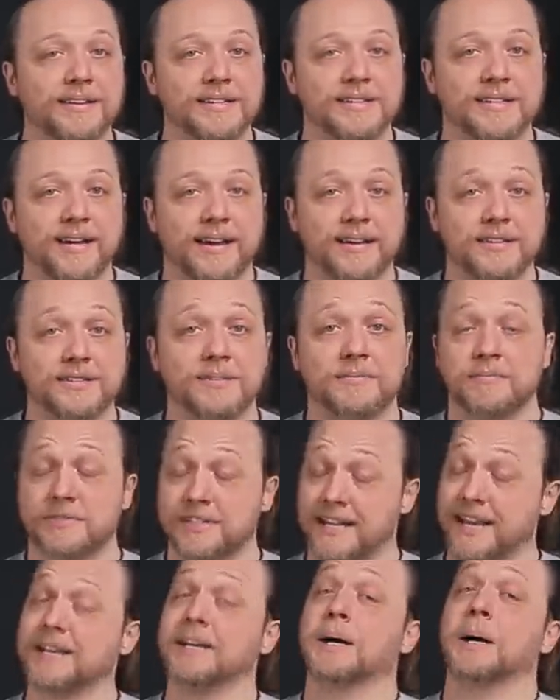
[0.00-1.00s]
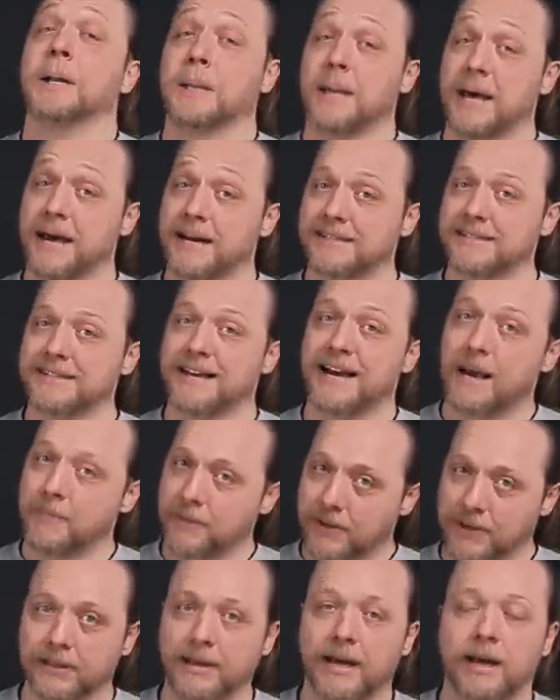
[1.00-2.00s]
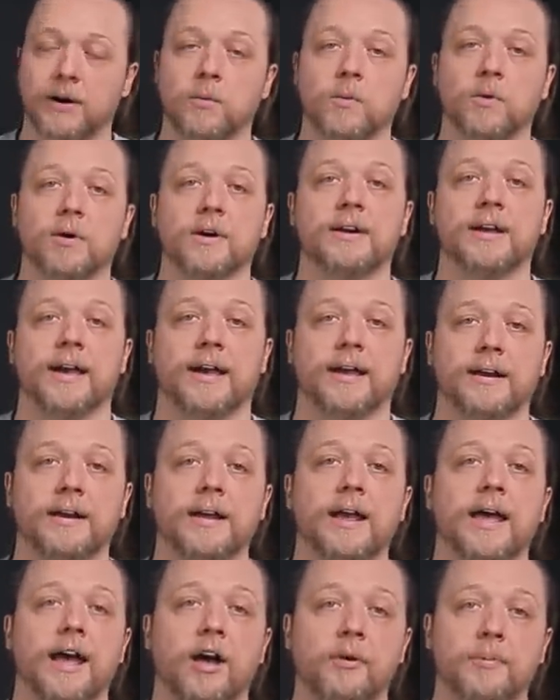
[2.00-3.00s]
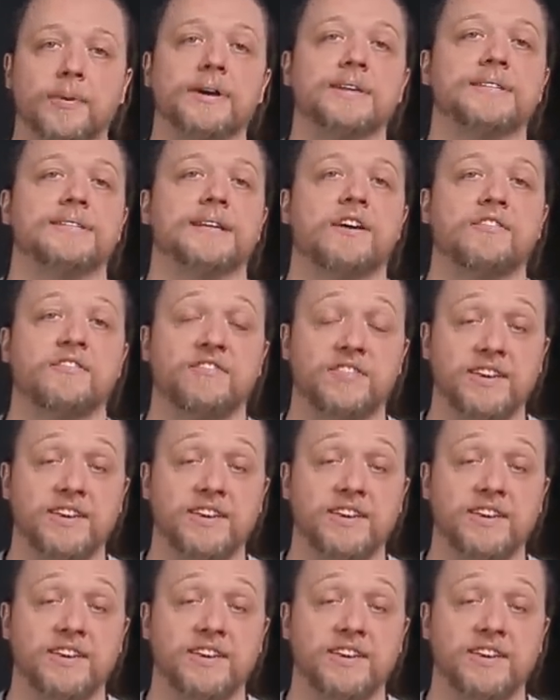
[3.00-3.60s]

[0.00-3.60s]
these days take a lot of time and a lot of work, and helping us out